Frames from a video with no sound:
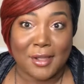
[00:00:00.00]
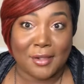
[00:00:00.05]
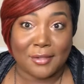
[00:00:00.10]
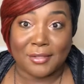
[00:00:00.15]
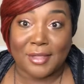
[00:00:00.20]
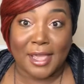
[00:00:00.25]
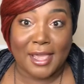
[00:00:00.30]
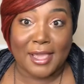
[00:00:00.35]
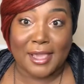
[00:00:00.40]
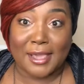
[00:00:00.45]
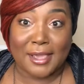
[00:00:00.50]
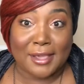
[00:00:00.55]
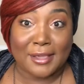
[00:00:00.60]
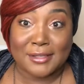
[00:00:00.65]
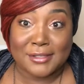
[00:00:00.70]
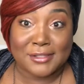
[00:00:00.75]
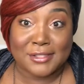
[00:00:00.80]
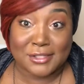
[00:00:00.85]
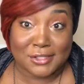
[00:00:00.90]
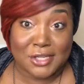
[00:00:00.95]
Like,
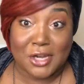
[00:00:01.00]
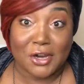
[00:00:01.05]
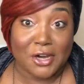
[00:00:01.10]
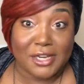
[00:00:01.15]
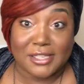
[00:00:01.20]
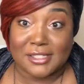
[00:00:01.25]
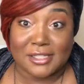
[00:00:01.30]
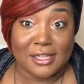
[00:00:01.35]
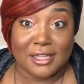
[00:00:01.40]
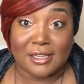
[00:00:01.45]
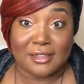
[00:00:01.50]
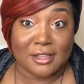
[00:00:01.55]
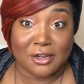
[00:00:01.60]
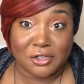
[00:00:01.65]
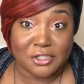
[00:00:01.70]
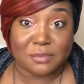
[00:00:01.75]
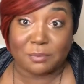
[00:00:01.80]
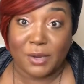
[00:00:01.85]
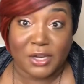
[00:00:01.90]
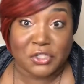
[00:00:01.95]
seriously,
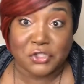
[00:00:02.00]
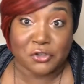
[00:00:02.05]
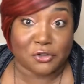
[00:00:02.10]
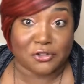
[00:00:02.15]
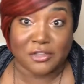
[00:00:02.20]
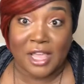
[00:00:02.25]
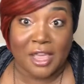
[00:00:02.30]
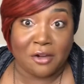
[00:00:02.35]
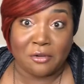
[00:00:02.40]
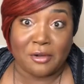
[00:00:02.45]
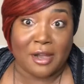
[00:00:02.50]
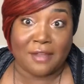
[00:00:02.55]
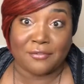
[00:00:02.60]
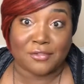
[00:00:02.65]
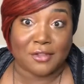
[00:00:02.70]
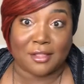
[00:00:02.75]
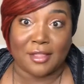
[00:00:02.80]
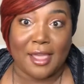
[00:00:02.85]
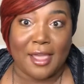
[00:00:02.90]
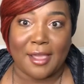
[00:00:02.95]
there's pictures. I don't
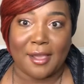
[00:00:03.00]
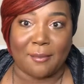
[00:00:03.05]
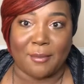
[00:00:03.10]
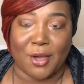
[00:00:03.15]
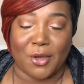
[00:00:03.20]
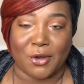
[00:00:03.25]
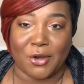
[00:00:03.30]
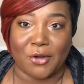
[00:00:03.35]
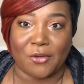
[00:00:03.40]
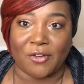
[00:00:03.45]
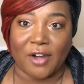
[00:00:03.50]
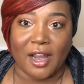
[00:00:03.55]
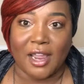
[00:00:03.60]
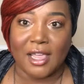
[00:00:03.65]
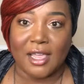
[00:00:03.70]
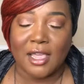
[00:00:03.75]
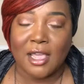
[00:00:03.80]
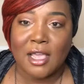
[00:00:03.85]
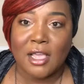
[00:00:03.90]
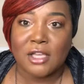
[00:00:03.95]
have to lie about it,
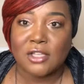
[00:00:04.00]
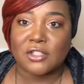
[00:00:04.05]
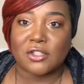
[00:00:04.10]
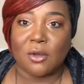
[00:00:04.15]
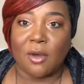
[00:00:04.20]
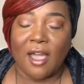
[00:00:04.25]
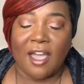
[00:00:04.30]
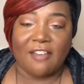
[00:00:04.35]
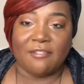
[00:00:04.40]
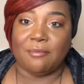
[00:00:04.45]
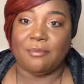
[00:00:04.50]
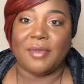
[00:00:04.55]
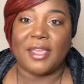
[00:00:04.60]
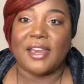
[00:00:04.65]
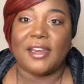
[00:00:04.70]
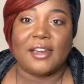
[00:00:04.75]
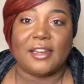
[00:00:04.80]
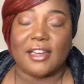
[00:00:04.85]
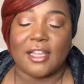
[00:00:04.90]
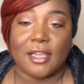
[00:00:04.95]
right? So I've
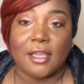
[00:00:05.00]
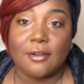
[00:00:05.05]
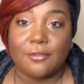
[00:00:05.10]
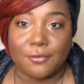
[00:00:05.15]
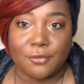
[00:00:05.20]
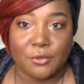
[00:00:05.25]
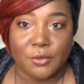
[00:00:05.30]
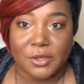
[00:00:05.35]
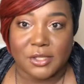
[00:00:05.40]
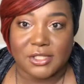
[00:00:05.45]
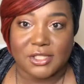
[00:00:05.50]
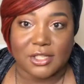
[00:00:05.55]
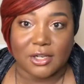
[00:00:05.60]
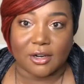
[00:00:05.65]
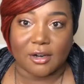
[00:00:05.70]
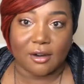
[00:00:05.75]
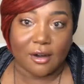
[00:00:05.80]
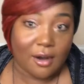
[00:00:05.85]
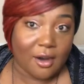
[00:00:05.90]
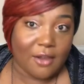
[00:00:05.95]
been an
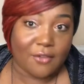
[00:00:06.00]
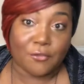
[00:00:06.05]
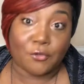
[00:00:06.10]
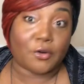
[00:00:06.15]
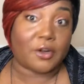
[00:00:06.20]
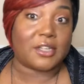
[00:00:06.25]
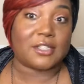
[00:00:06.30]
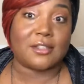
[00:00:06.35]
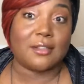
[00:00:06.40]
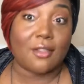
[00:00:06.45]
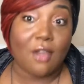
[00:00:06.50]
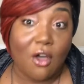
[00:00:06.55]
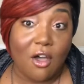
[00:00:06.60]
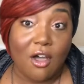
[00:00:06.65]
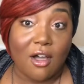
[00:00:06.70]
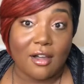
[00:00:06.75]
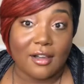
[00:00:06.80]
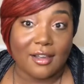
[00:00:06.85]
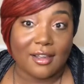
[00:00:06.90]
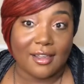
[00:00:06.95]
influencer for as
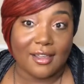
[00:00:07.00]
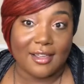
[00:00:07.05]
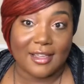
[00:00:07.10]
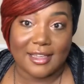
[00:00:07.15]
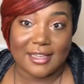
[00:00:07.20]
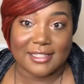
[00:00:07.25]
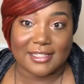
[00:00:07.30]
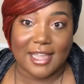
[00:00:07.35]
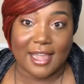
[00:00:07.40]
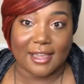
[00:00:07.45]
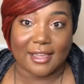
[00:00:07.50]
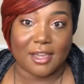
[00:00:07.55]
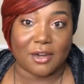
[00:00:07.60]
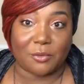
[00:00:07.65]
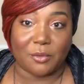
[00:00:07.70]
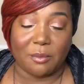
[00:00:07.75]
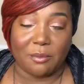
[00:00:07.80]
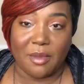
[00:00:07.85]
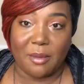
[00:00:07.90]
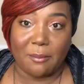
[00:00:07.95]
long as I
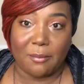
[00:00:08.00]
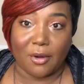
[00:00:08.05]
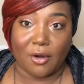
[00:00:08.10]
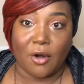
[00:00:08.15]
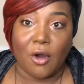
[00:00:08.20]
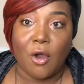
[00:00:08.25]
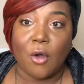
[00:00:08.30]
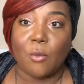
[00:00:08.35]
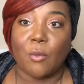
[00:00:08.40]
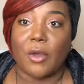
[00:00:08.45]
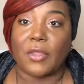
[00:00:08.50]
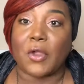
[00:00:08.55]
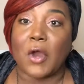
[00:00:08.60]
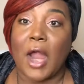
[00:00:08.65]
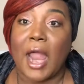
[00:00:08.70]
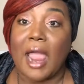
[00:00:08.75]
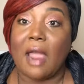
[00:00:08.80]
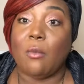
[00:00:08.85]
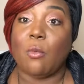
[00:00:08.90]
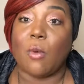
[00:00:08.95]
can remember. Whether
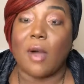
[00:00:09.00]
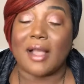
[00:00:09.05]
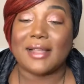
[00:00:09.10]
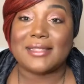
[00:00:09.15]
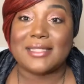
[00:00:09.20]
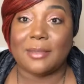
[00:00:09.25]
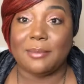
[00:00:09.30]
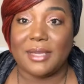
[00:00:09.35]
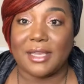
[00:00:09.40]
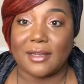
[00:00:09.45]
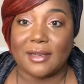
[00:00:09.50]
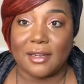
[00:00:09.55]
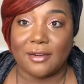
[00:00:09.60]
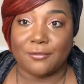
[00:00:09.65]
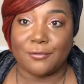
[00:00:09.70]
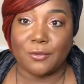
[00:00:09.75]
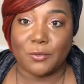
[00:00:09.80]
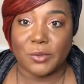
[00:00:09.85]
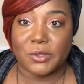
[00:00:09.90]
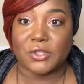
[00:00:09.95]
I want to be an
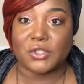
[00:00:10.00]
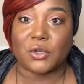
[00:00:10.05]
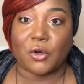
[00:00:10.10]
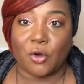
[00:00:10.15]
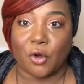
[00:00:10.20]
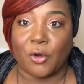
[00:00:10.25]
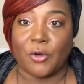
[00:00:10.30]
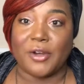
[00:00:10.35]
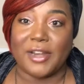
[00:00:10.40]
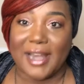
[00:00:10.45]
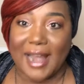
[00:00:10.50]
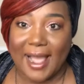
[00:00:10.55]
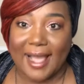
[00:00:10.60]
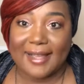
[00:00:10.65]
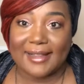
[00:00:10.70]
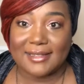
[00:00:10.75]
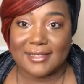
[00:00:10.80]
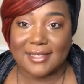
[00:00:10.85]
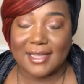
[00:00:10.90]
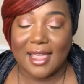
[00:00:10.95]
influencer or
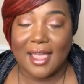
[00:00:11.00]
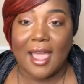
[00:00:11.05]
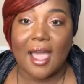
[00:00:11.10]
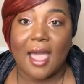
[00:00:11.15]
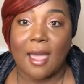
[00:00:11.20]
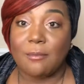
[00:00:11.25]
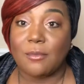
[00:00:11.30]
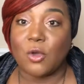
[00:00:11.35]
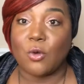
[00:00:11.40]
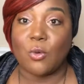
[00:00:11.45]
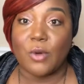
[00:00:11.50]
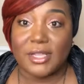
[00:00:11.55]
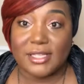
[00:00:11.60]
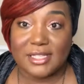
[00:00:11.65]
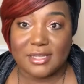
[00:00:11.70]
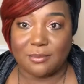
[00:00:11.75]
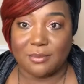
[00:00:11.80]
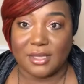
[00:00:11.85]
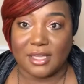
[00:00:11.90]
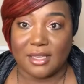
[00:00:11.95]
not, I'm
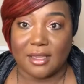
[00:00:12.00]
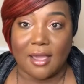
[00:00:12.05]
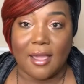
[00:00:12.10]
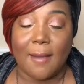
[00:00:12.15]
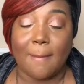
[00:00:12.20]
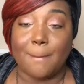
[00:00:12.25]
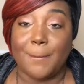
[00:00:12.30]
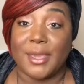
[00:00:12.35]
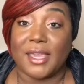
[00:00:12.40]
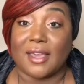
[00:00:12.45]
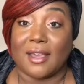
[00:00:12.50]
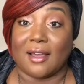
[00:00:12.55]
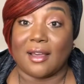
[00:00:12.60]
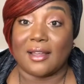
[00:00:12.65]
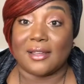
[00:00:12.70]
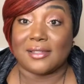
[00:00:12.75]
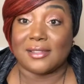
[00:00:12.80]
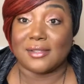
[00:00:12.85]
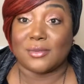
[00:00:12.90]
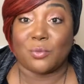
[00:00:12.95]
going to be,
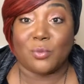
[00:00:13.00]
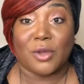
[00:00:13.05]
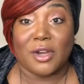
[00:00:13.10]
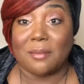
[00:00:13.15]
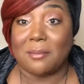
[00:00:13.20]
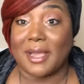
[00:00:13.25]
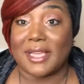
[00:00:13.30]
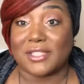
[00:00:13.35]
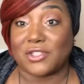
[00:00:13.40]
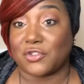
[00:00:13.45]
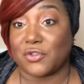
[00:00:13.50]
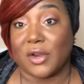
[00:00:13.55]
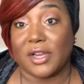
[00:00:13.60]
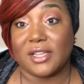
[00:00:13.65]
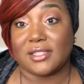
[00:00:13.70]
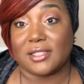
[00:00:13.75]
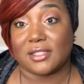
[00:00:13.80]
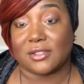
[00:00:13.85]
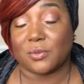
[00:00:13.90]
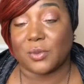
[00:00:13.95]
because one of my
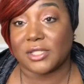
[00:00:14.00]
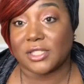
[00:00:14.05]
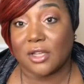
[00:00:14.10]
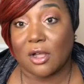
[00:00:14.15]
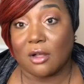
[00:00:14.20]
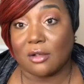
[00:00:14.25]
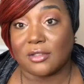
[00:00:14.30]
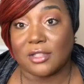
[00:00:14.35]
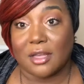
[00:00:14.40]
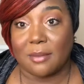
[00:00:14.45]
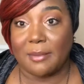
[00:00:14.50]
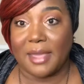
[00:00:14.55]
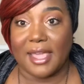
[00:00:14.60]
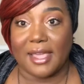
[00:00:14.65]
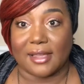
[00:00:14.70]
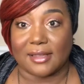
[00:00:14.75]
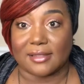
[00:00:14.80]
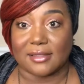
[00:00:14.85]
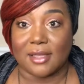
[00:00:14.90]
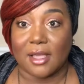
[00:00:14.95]
strengths is what's called
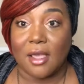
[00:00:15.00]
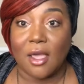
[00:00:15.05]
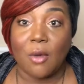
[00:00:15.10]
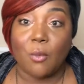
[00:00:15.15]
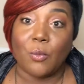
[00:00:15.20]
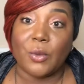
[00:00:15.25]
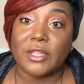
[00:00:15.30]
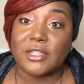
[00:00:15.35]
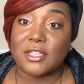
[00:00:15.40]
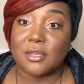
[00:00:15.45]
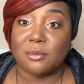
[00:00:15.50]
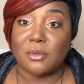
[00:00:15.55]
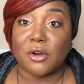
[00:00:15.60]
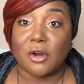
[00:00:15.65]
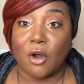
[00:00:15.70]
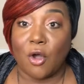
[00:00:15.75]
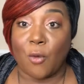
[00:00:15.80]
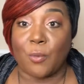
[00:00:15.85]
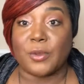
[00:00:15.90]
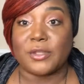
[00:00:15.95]
command. When
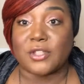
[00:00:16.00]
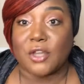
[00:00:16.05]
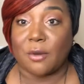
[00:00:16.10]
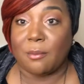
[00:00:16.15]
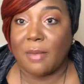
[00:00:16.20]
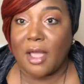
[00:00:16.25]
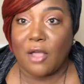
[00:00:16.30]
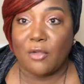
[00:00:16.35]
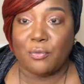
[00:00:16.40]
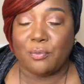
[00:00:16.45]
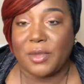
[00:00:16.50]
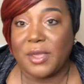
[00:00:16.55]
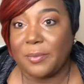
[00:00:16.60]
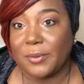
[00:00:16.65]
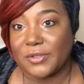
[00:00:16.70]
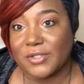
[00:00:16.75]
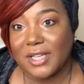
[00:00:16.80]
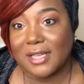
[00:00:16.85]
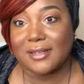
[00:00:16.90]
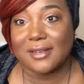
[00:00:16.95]
Tamira opens her mouth,
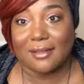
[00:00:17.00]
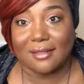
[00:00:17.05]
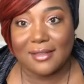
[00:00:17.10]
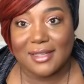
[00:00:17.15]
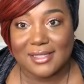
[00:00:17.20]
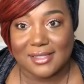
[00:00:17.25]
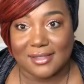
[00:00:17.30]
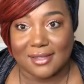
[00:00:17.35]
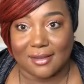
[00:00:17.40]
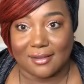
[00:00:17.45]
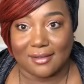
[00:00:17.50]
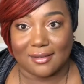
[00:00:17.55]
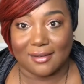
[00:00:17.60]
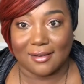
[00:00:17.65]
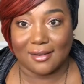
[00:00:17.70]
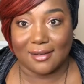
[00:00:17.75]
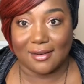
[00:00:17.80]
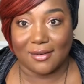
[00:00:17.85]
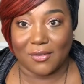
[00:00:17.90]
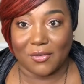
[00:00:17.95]
people tend to listen,
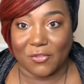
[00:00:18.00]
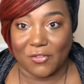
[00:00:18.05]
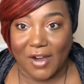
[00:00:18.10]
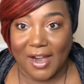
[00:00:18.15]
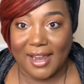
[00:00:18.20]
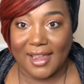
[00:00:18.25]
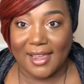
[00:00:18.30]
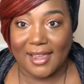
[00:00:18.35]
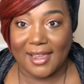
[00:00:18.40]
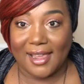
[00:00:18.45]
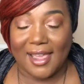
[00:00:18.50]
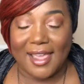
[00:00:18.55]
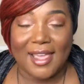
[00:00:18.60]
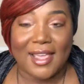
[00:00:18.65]
right?